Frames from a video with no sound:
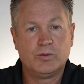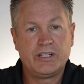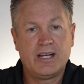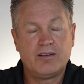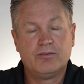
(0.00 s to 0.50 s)
when
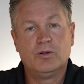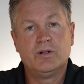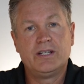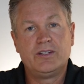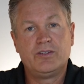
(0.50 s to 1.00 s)
you have
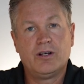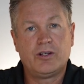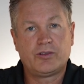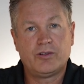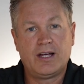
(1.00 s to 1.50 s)
voids, you
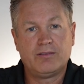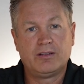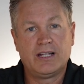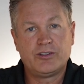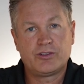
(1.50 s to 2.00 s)
also have
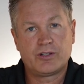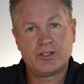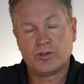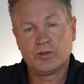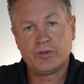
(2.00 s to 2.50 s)
less
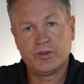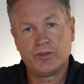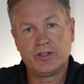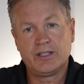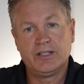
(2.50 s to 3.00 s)

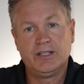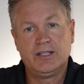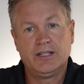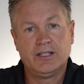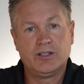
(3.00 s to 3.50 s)
translucency,
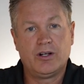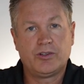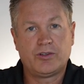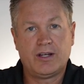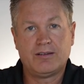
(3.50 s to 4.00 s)
and you
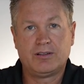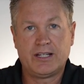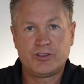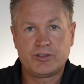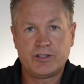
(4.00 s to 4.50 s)
also have
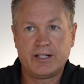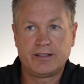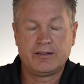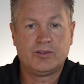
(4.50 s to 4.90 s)
less strength.